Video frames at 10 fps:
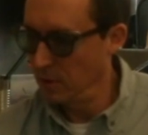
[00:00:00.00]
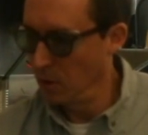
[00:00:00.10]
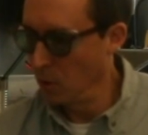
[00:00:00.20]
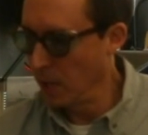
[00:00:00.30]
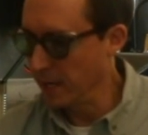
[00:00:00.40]

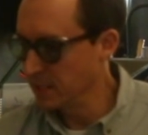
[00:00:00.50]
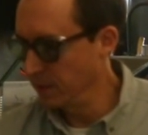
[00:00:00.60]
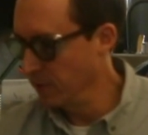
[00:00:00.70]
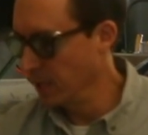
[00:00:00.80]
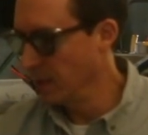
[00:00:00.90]
whole
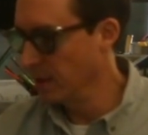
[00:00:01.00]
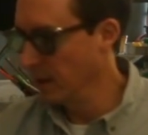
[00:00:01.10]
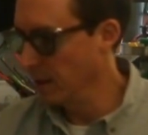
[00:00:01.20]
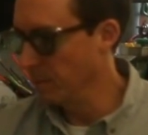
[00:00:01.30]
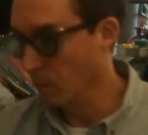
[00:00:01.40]
activity,
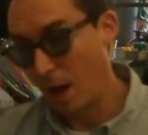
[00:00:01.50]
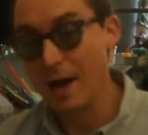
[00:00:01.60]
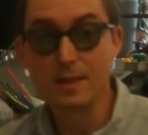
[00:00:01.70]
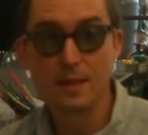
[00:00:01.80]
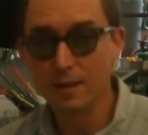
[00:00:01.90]

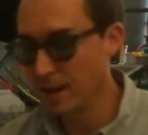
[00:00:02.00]
I think,